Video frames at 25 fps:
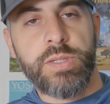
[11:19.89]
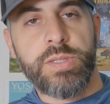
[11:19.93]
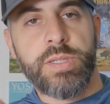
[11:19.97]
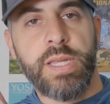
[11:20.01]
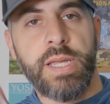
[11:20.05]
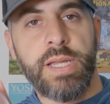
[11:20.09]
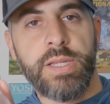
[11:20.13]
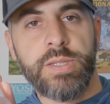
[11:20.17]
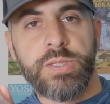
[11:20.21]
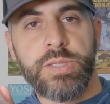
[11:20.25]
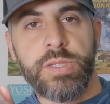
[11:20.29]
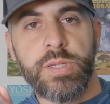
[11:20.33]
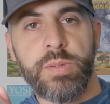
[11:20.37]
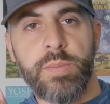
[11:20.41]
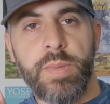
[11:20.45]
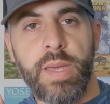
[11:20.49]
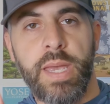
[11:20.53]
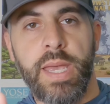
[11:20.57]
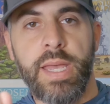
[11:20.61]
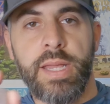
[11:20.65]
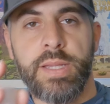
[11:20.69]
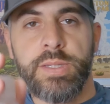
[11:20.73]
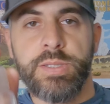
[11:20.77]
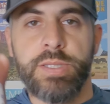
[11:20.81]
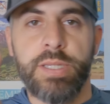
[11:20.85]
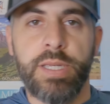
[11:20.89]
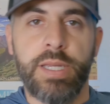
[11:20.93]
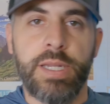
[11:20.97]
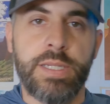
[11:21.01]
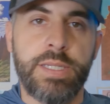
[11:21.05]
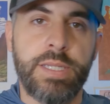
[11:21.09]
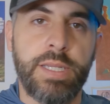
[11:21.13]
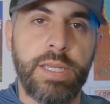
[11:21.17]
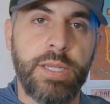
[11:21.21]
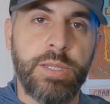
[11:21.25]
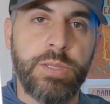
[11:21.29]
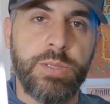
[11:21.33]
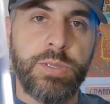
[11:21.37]
Just had some hand
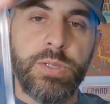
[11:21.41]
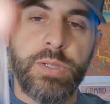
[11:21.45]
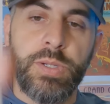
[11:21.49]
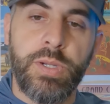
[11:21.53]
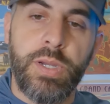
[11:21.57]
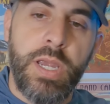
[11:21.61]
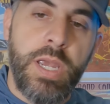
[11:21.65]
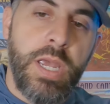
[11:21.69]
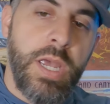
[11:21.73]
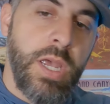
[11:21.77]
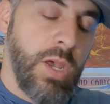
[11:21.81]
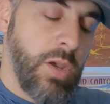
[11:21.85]
sanitizer